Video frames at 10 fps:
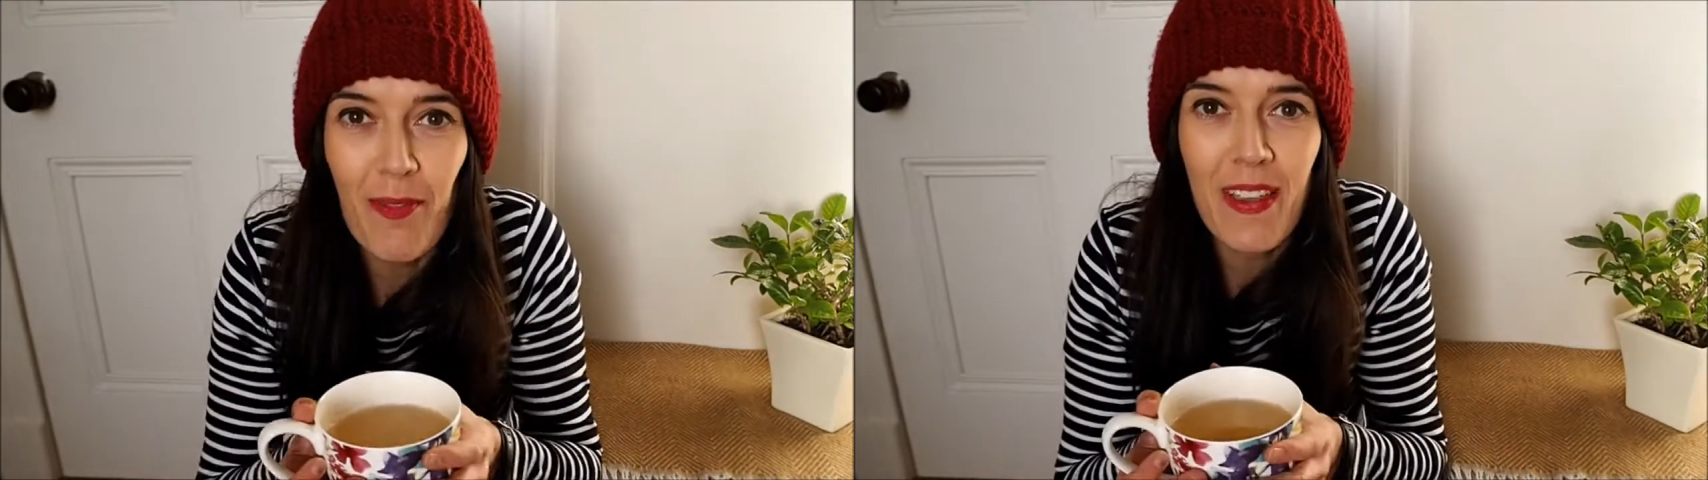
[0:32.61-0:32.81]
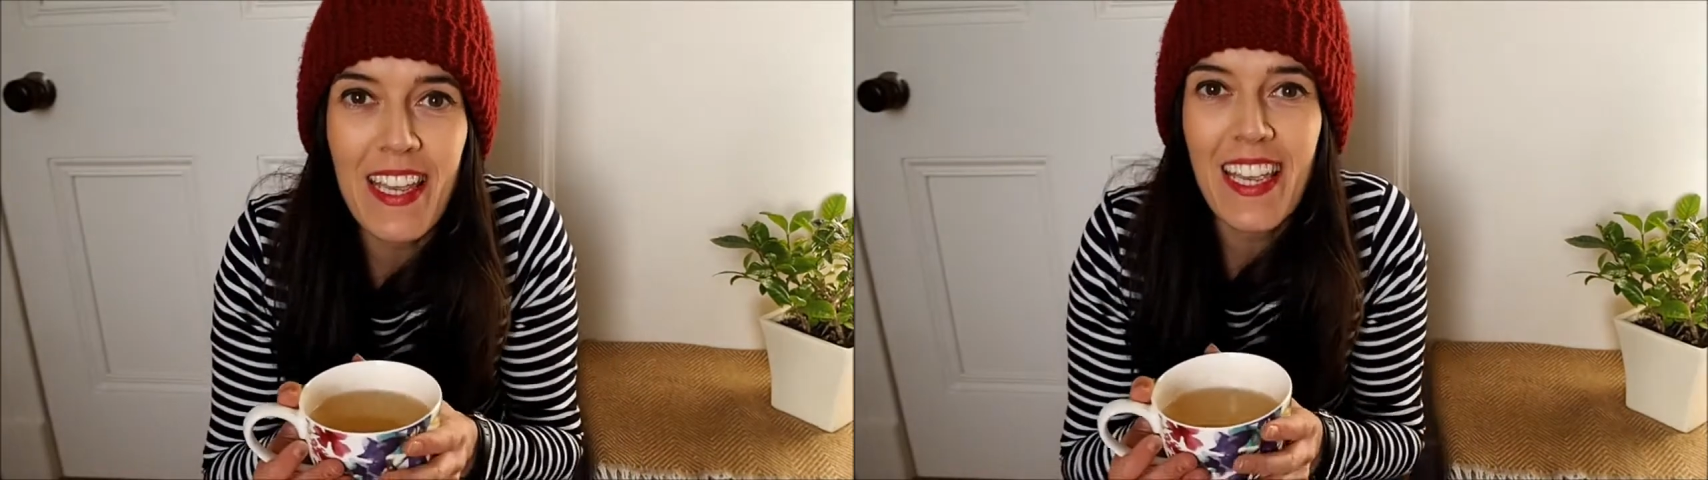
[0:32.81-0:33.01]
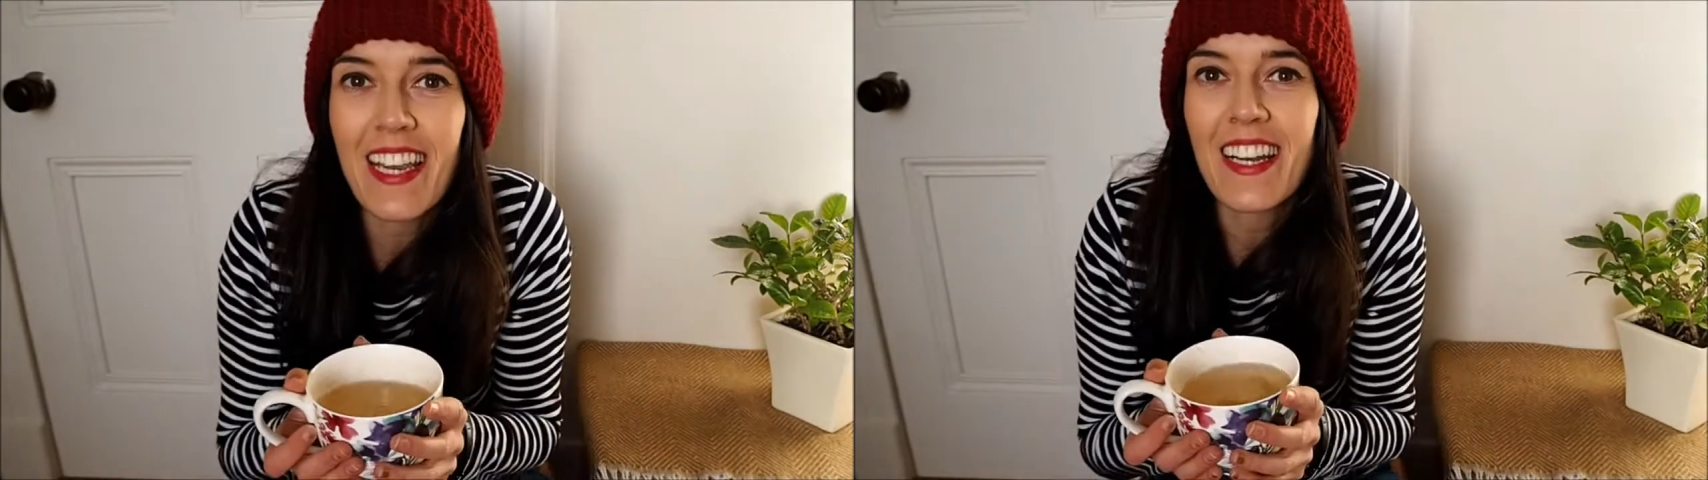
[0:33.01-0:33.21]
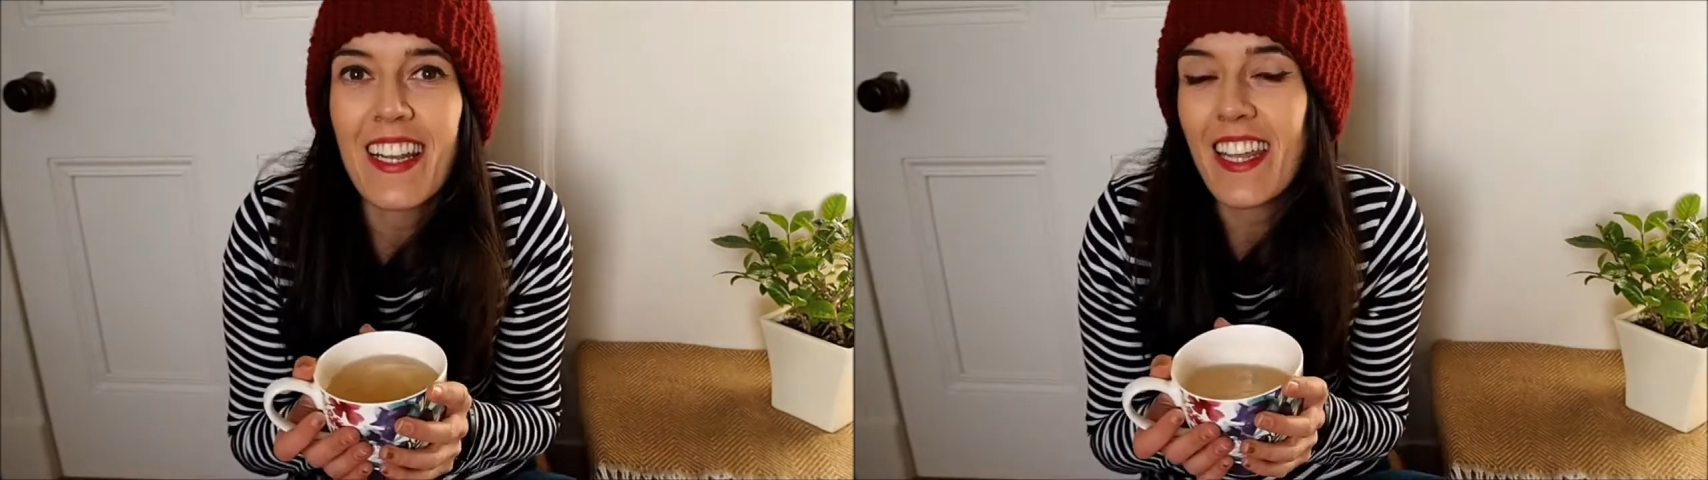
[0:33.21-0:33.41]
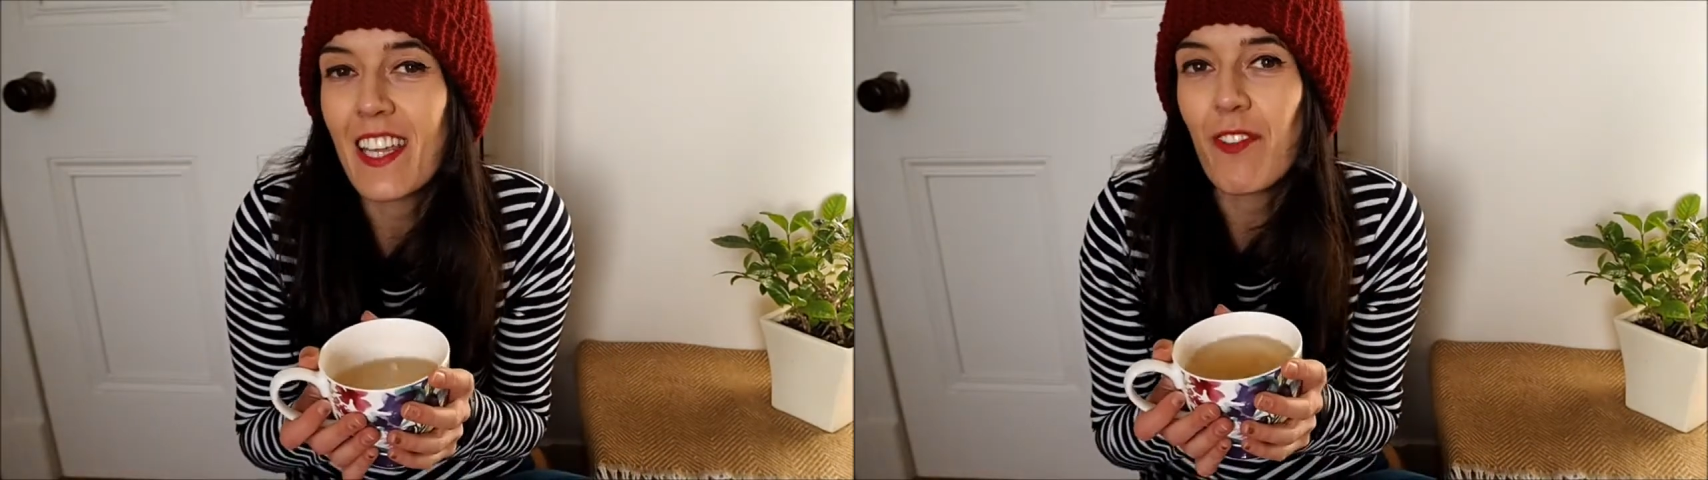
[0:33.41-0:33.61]
being here and
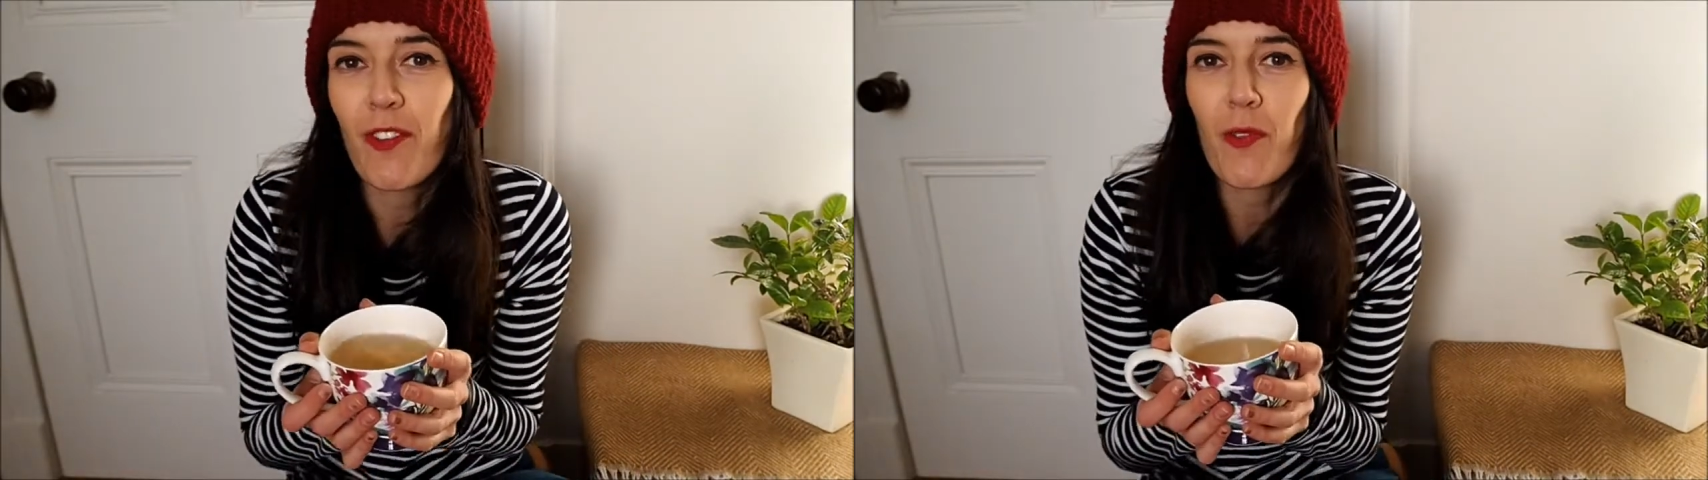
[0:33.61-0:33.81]
thank you for